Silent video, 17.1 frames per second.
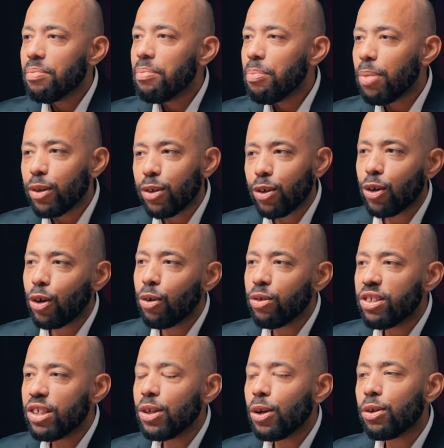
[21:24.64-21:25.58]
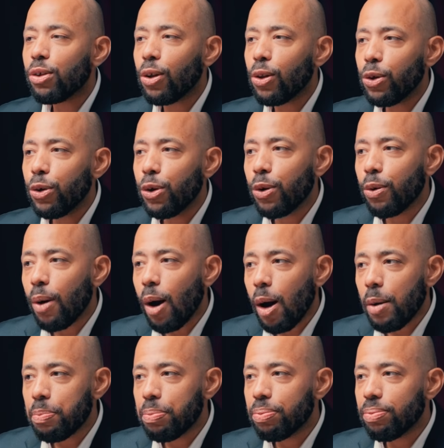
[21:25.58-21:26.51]
but continental
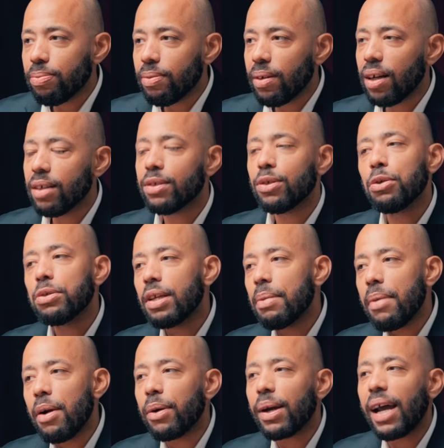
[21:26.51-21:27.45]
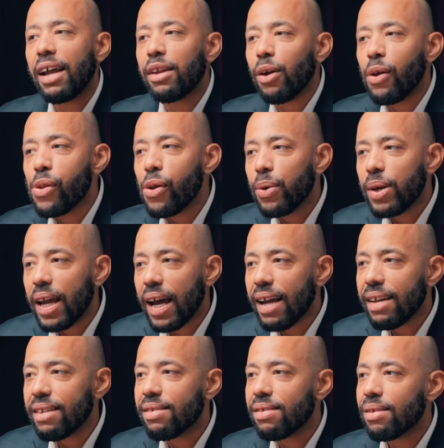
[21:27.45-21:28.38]
Europe, South America, I don't know
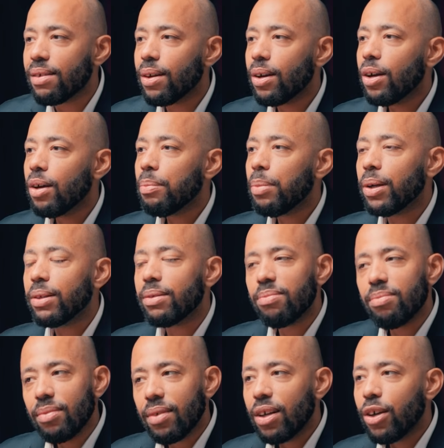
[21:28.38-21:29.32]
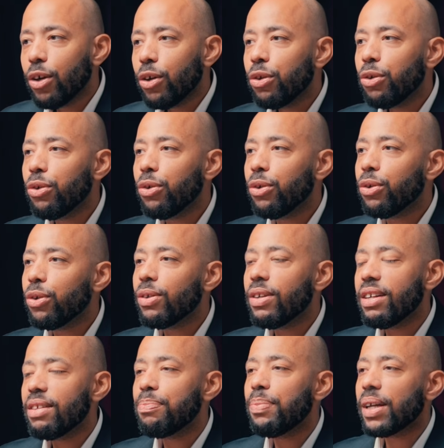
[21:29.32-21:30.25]
yet. But
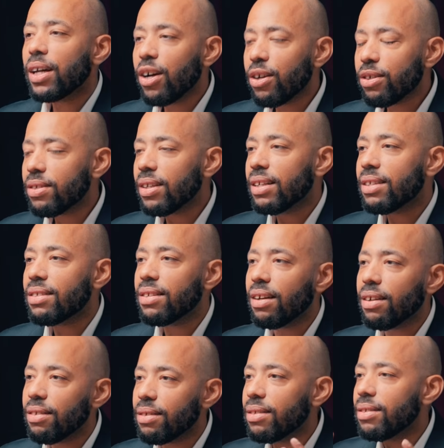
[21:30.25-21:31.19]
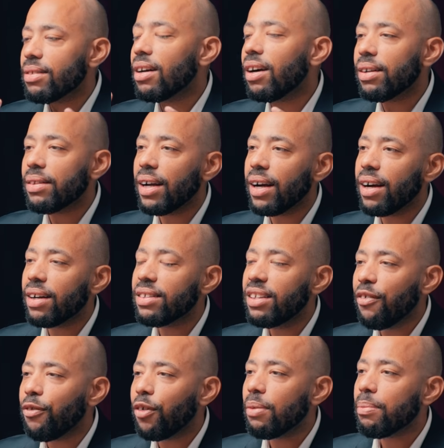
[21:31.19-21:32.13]
because it's there are
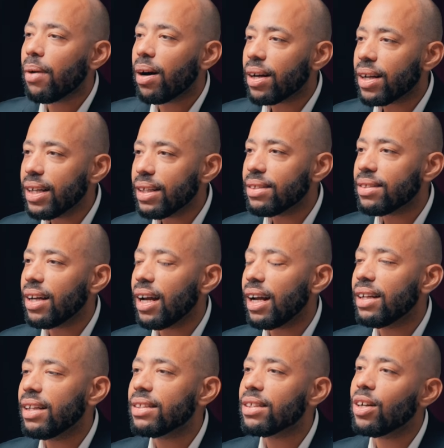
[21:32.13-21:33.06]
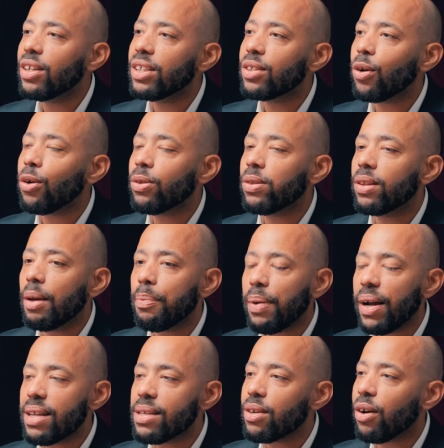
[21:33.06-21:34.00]
different markets, and it all
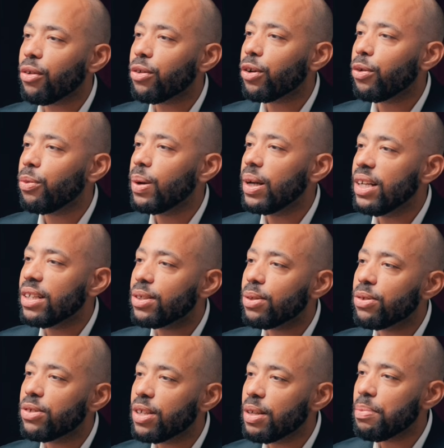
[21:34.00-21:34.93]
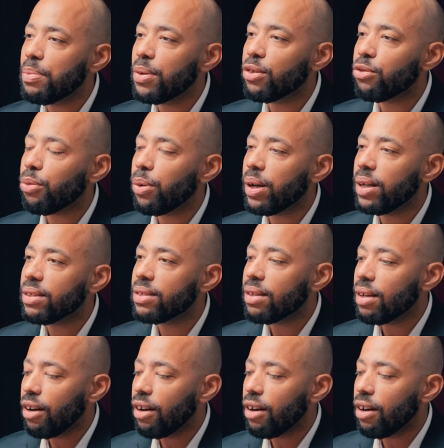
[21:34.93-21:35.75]
depends on the relationship between